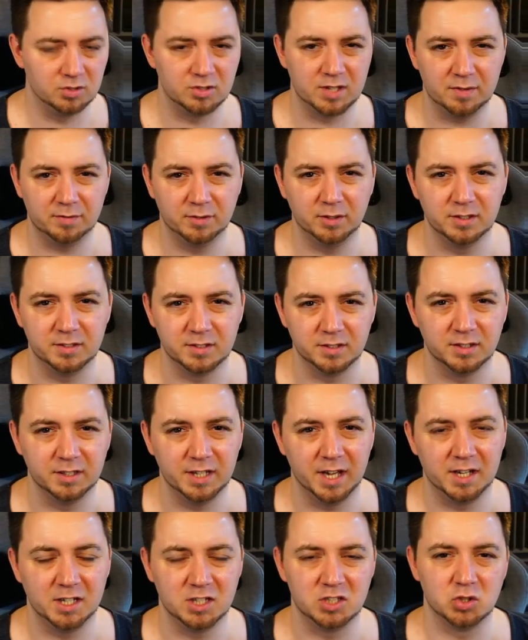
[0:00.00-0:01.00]
definitely
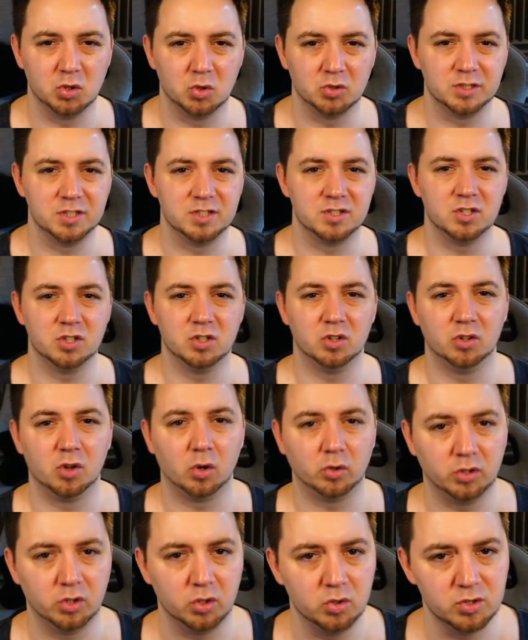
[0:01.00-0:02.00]
delete any sources that you're
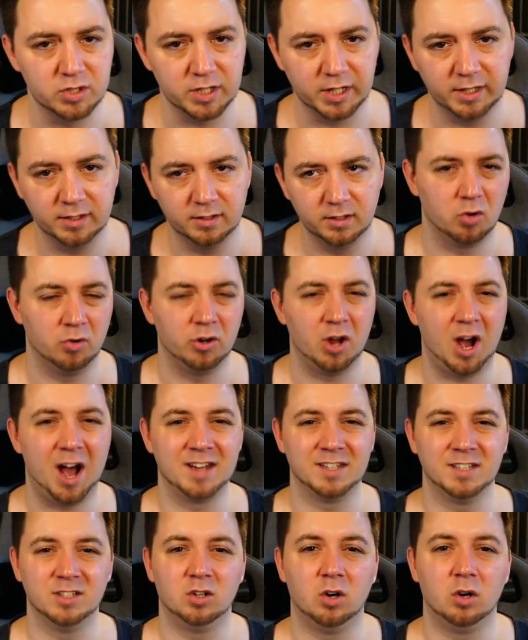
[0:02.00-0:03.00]
not using or not
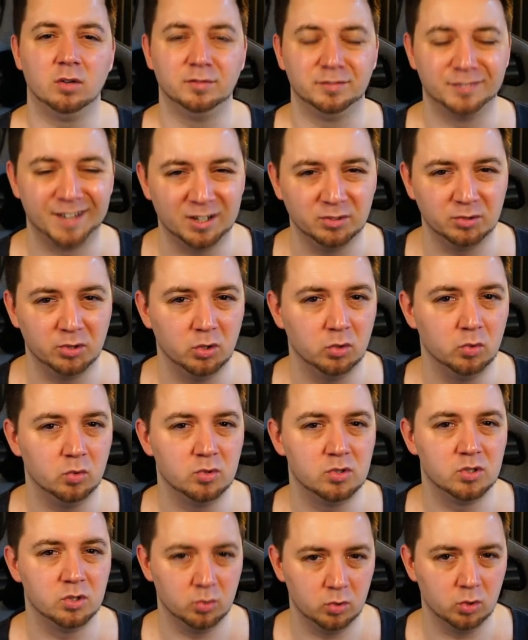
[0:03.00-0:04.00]
adding a lot of value
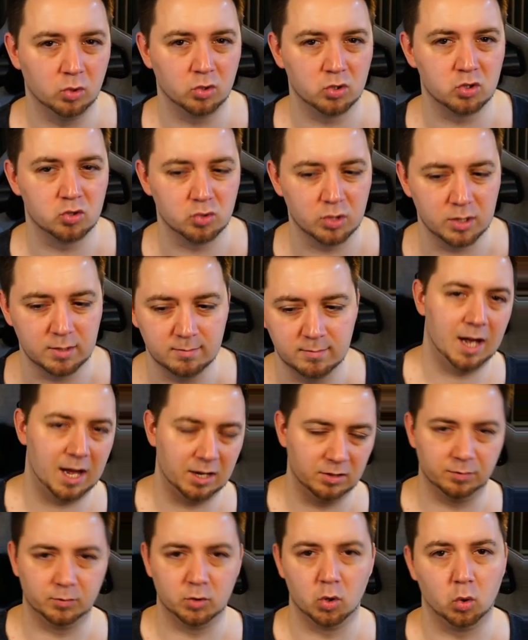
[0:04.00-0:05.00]
to your stream.
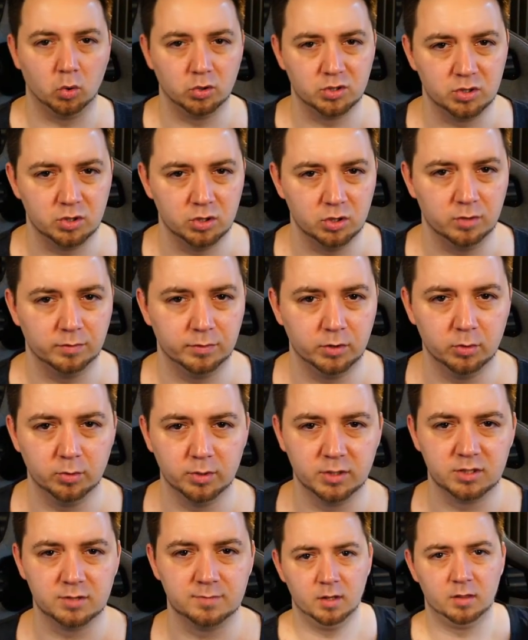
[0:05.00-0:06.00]
And of course, to your
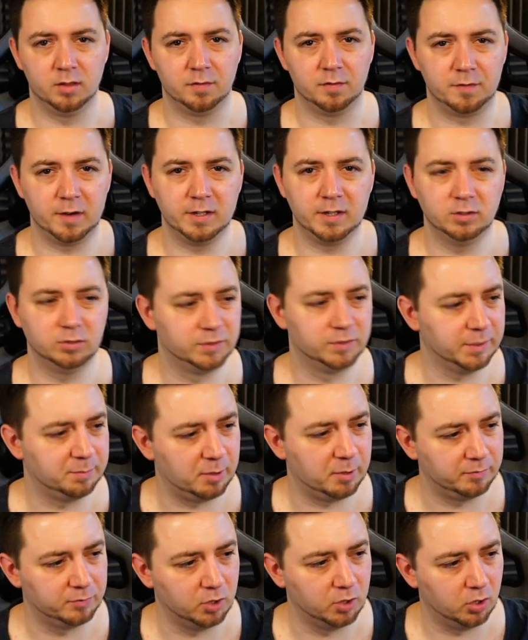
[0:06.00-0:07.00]
viewers. The final tip
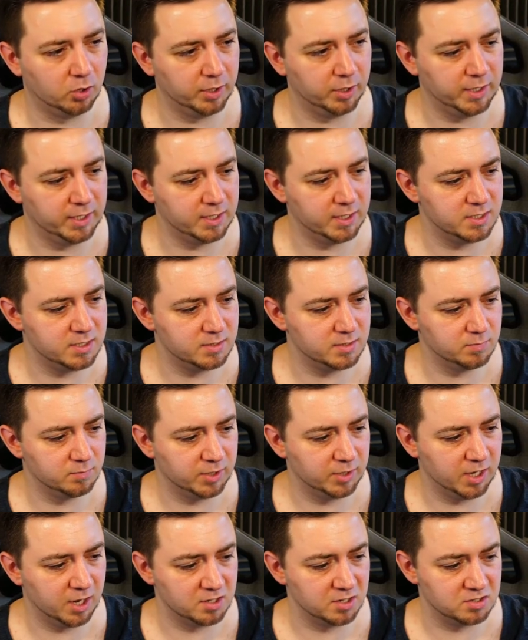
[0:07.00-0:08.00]
I've got is
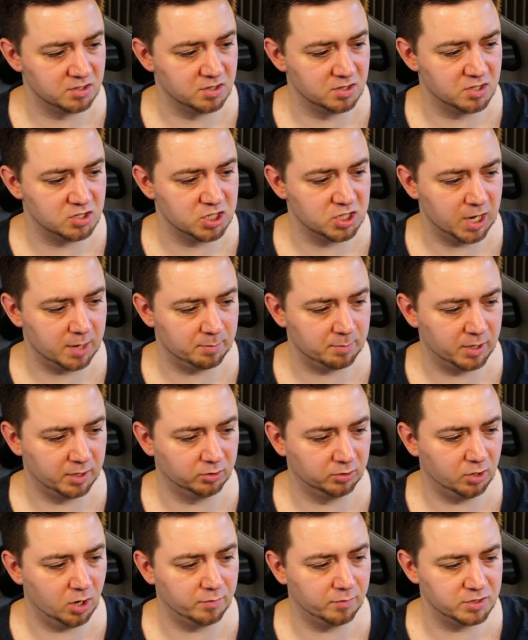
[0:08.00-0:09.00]
regards to the chat
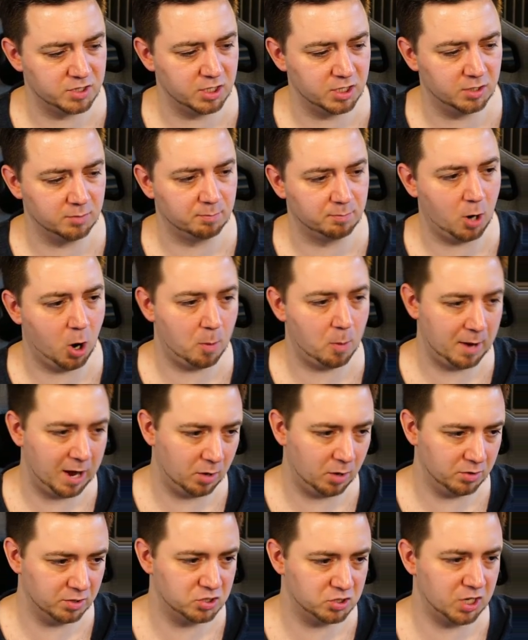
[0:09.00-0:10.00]
panel. Obviously, you can pop
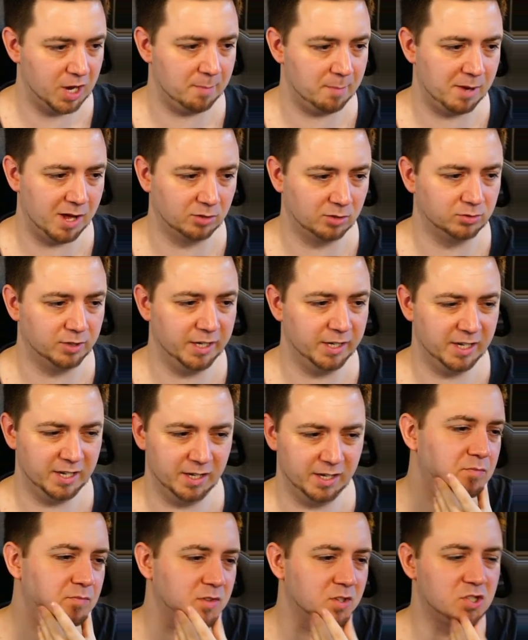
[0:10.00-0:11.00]
out the chat panel
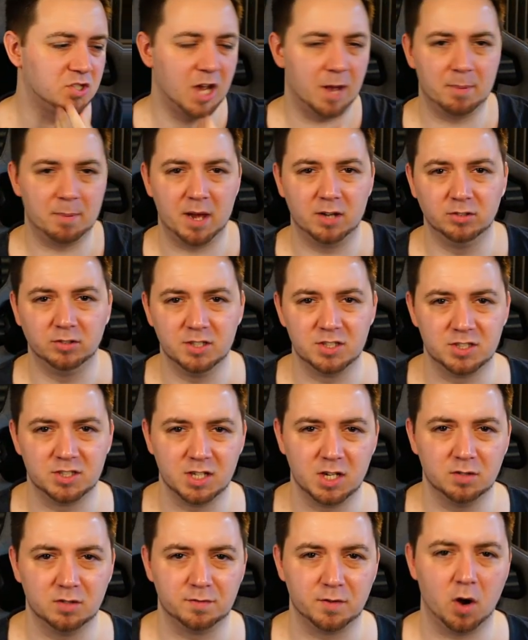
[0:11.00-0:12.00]
here. The chat panel
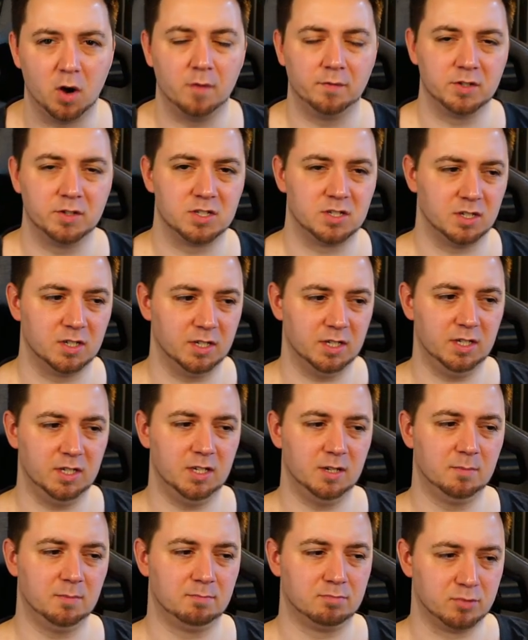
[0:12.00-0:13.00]
itself obviously
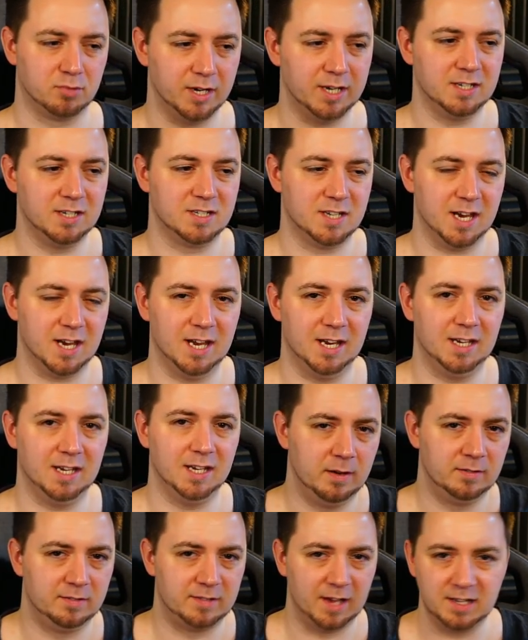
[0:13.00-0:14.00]
brings
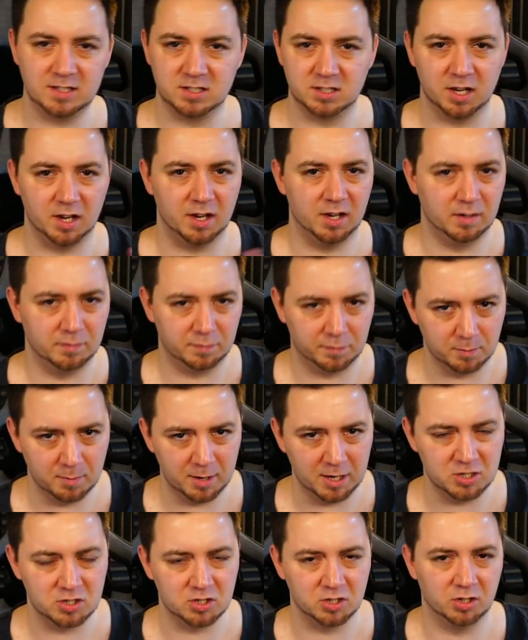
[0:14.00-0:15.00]
in data and
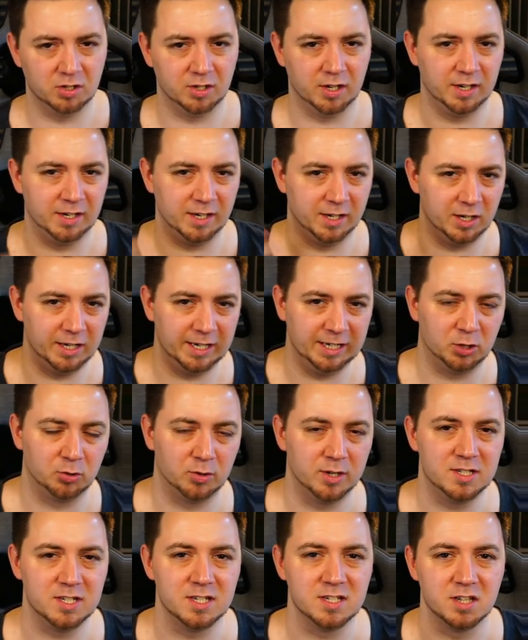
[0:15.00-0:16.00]
information and it
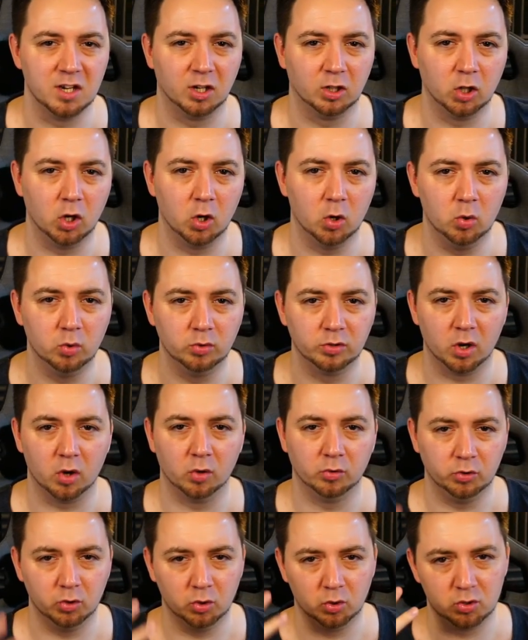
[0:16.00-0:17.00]
increases the load
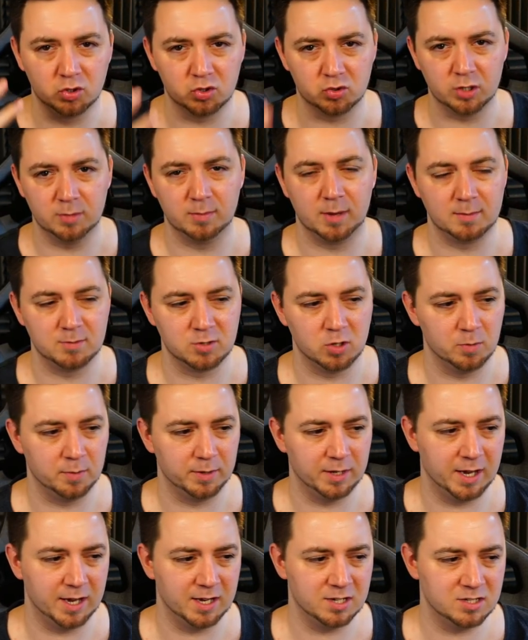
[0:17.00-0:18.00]
on your Streamlabs
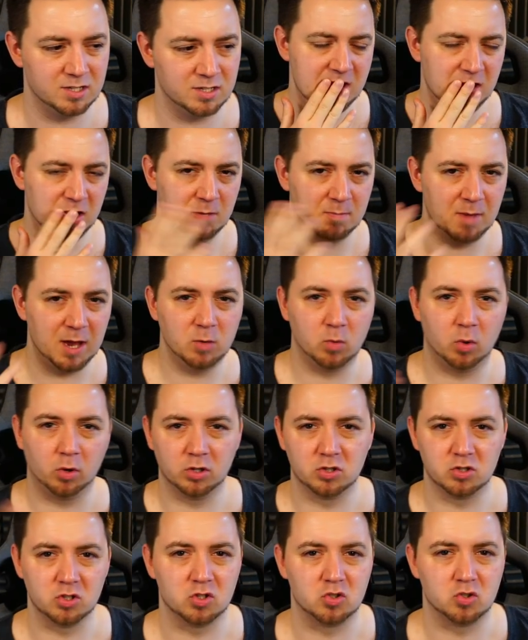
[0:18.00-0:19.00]
OBS. You may want to
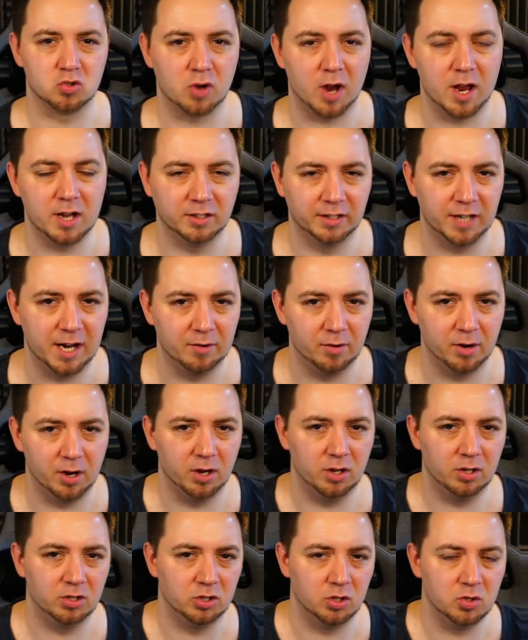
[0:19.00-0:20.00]
just trial and
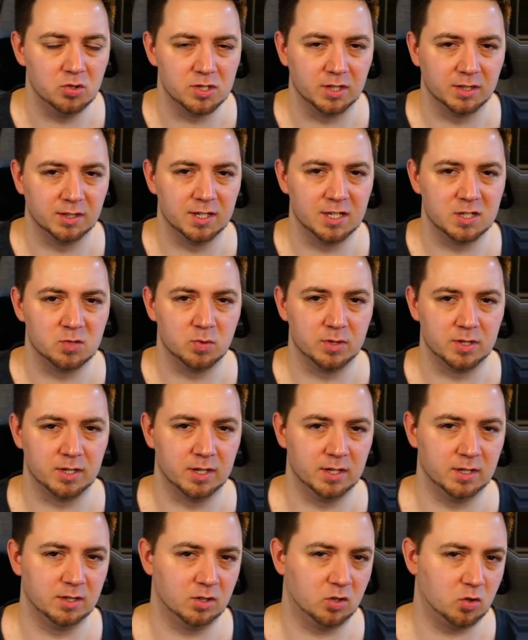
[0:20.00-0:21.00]
error using this
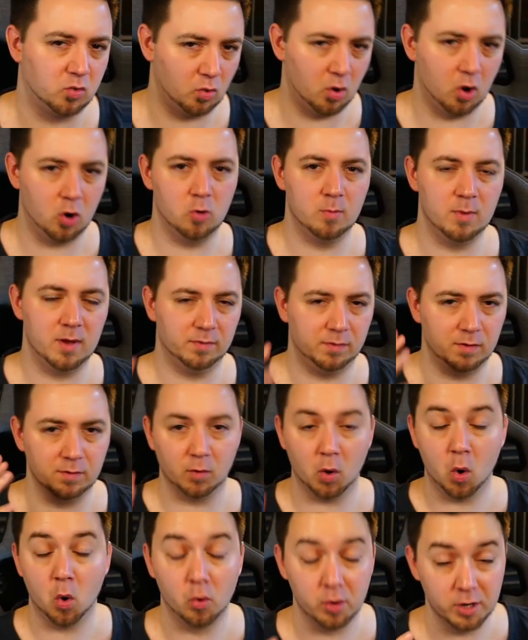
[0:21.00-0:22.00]
within Chrome if
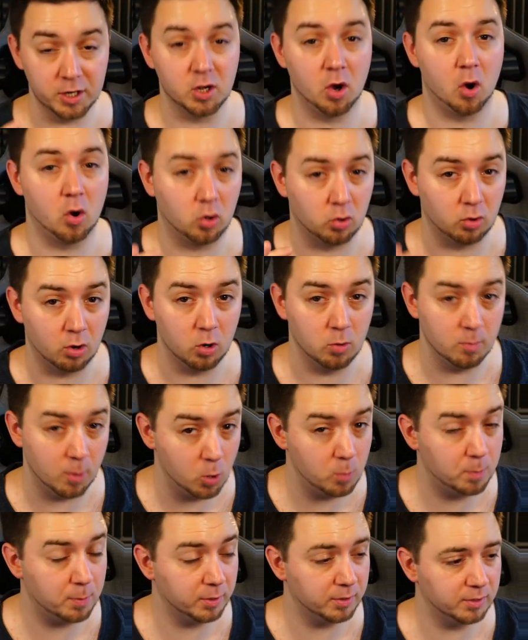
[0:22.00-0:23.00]
you've already got Chrome
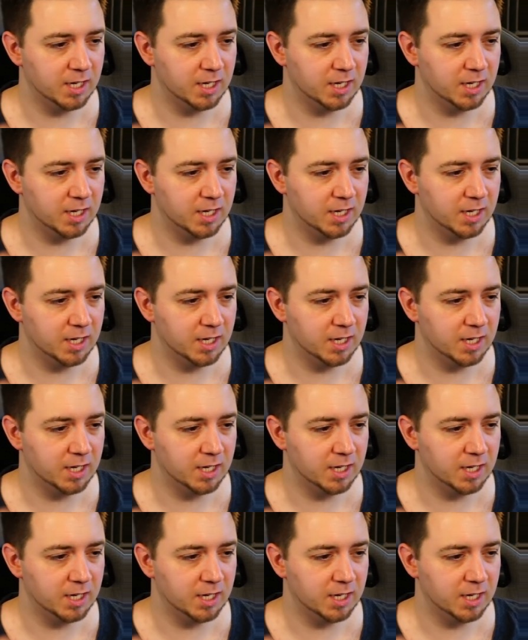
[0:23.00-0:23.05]
open.